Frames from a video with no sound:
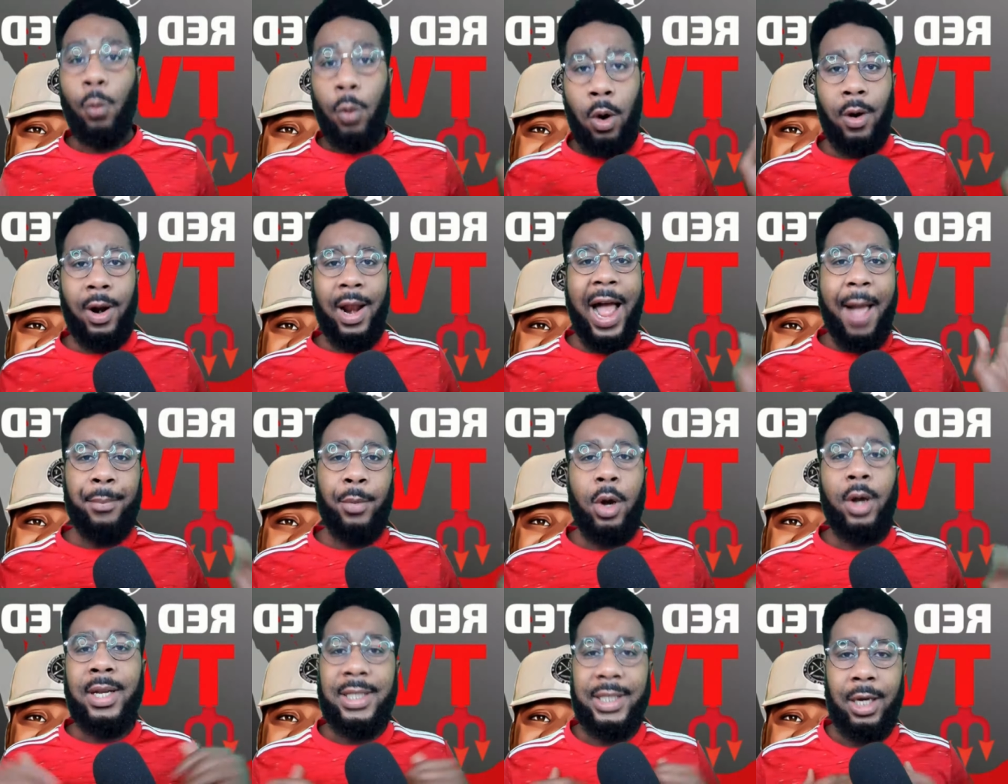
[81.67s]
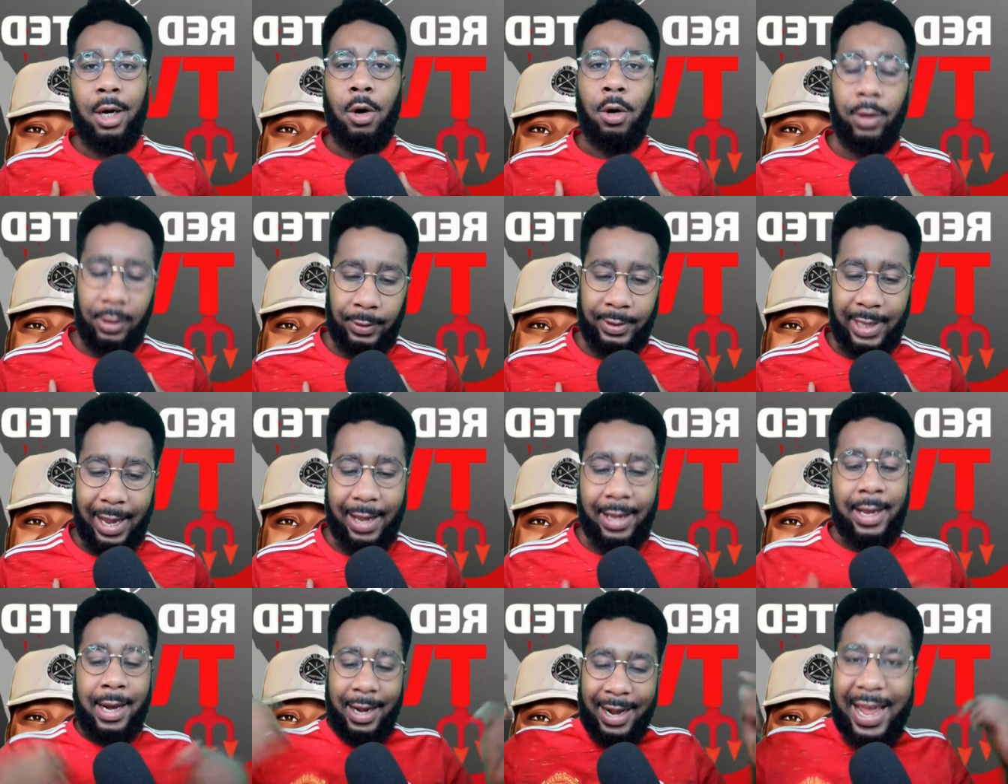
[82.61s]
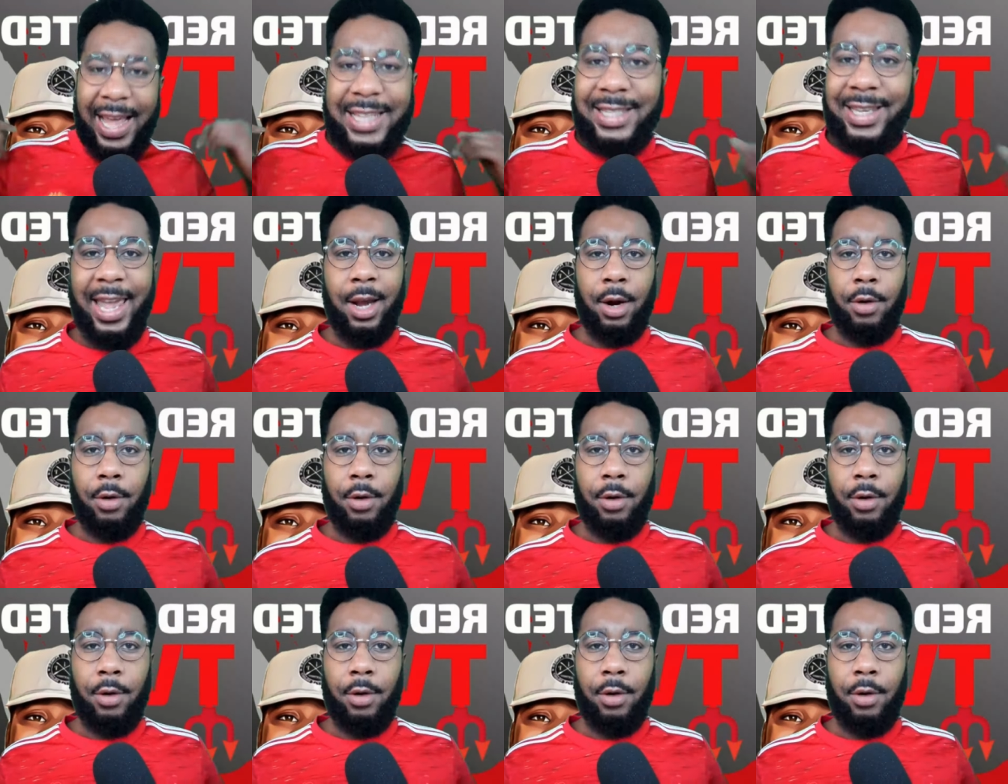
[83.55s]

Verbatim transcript: Well, I'm going to tell you that. Let's get